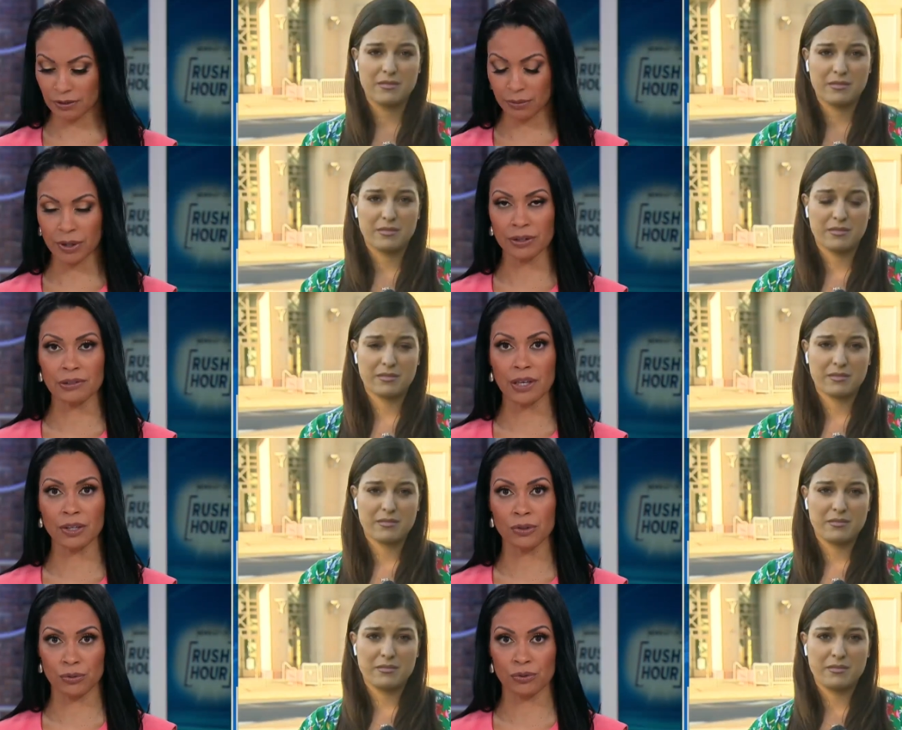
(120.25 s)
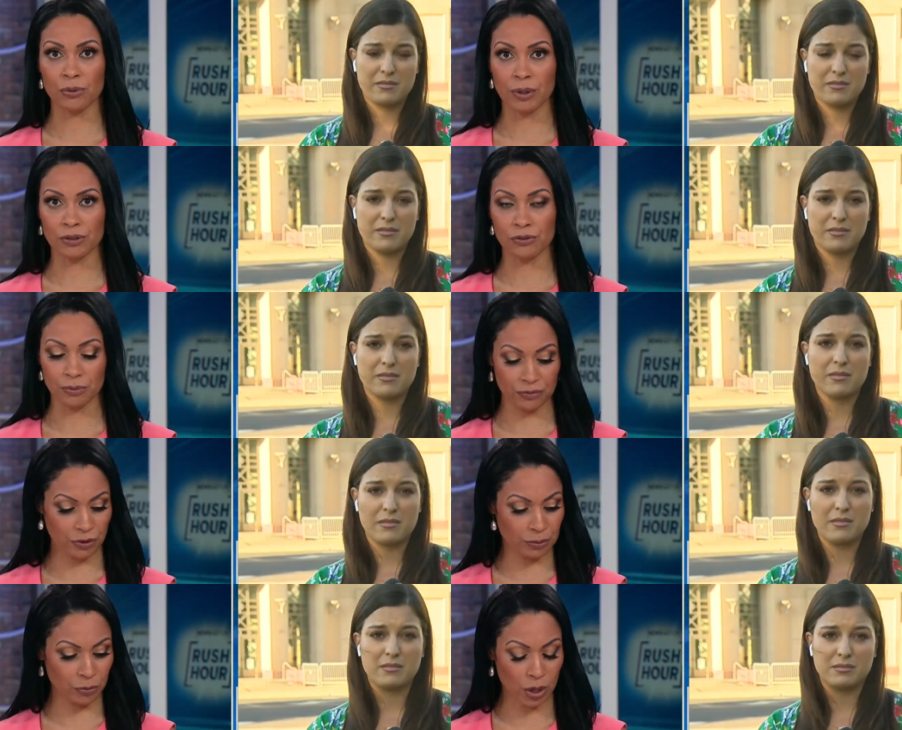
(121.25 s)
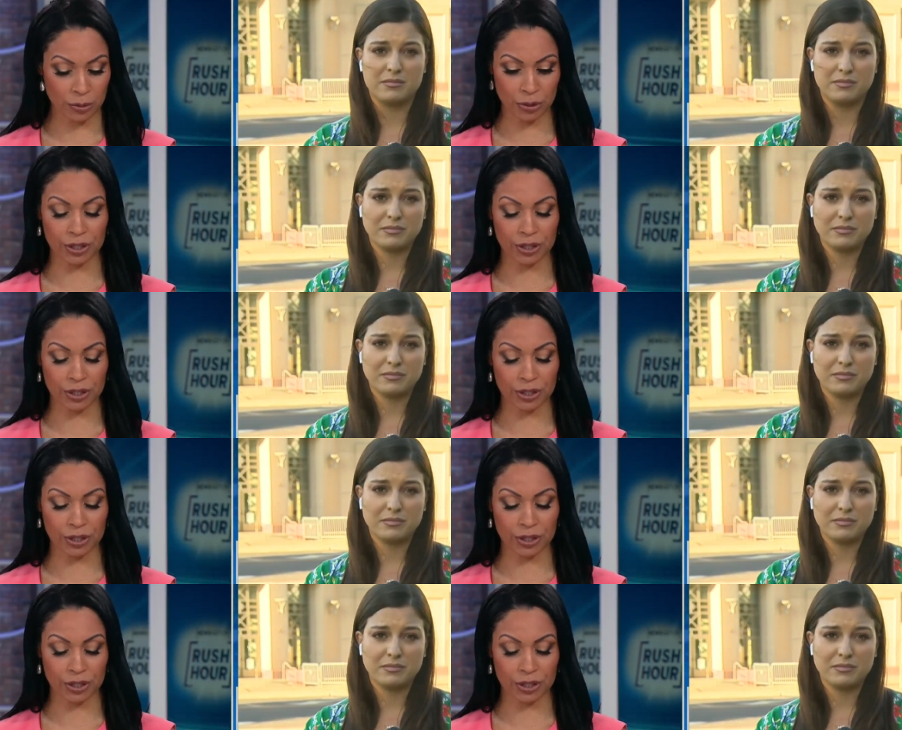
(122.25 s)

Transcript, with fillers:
Speaker 1: Zymaris, thank you so much from, from Waterbury,